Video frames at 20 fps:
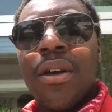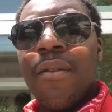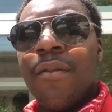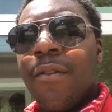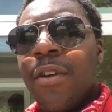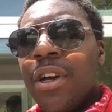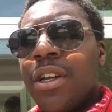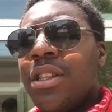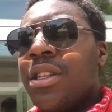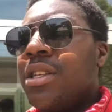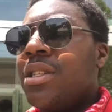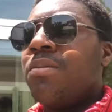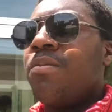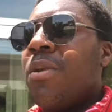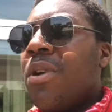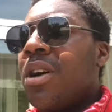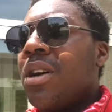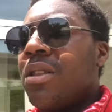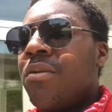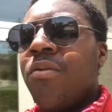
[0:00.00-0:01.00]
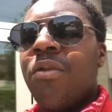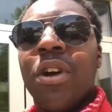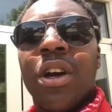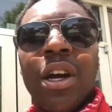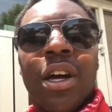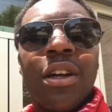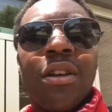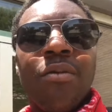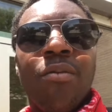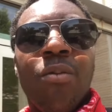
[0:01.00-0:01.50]
Find this spot where
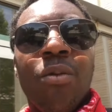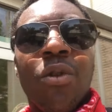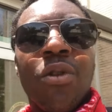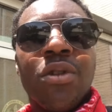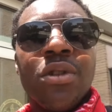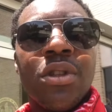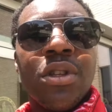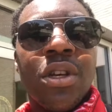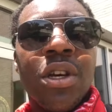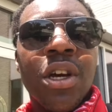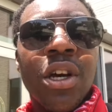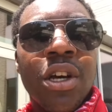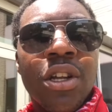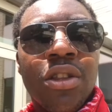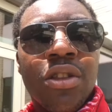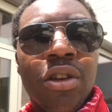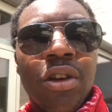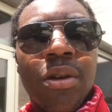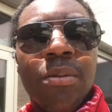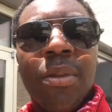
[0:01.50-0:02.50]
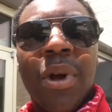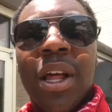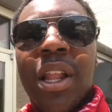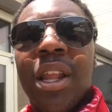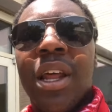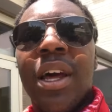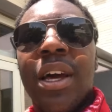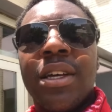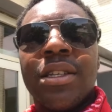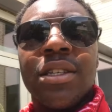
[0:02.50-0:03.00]
I won't turn my
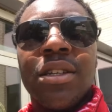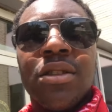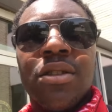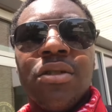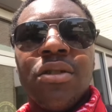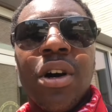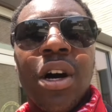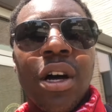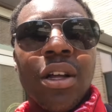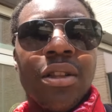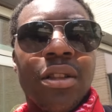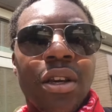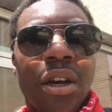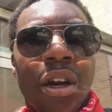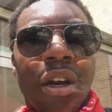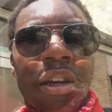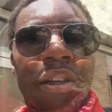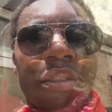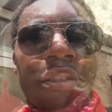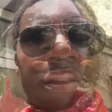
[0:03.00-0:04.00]
legs into hot dogs.